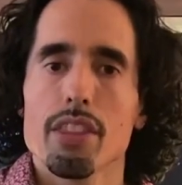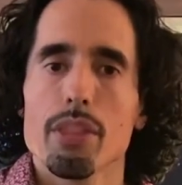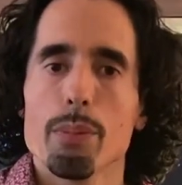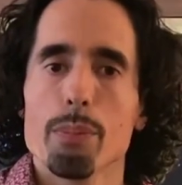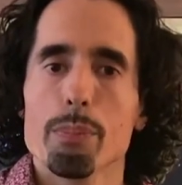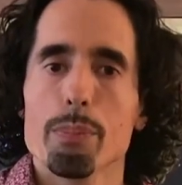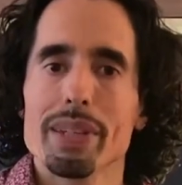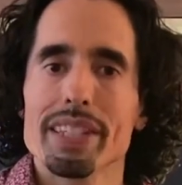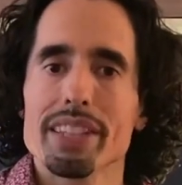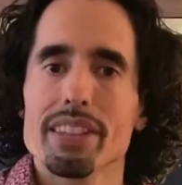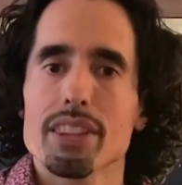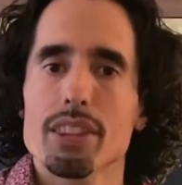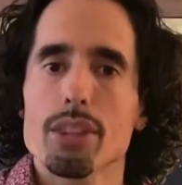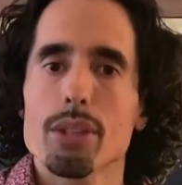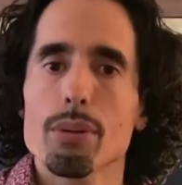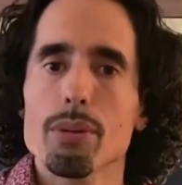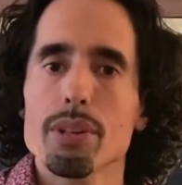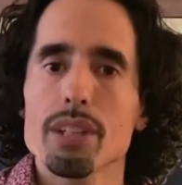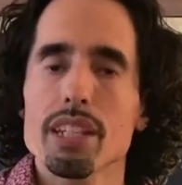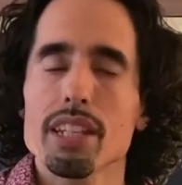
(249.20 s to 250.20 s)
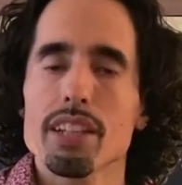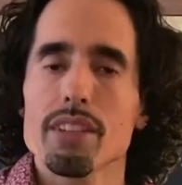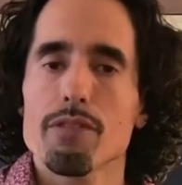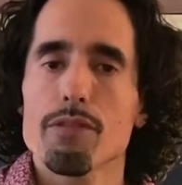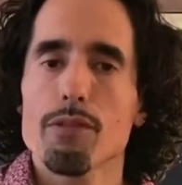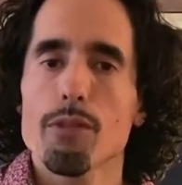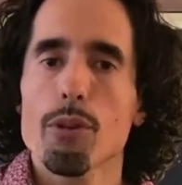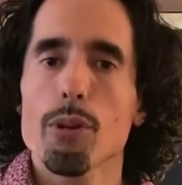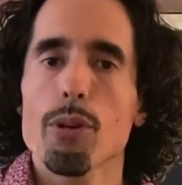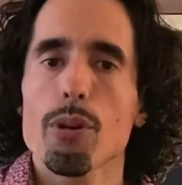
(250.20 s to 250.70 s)
Beat 3
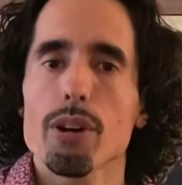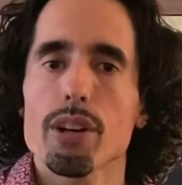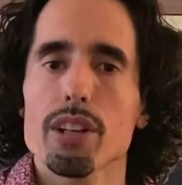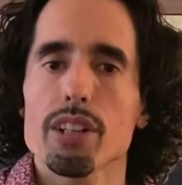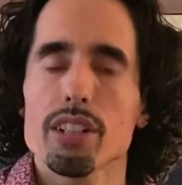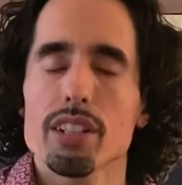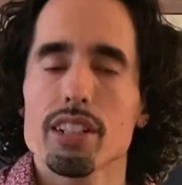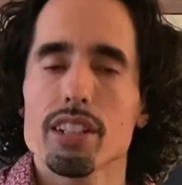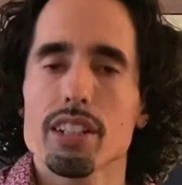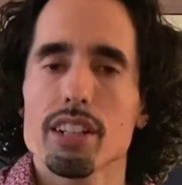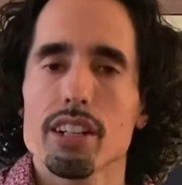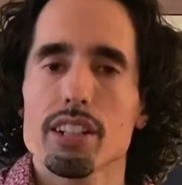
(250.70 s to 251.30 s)
and 4